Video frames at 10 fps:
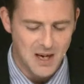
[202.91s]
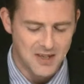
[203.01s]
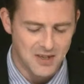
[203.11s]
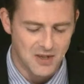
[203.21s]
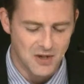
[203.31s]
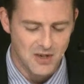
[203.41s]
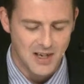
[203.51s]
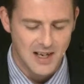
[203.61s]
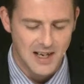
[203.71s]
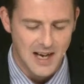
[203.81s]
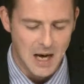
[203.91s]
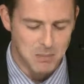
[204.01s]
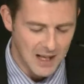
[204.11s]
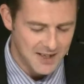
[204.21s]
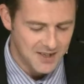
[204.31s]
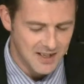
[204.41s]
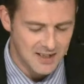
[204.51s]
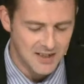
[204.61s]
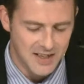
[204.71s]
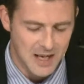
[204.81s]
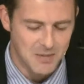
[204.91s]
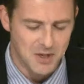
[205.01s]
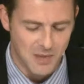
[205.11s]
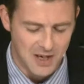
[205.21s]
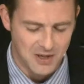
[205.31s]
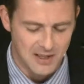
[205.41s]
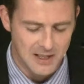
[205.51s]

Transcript: message a blessing to them especially.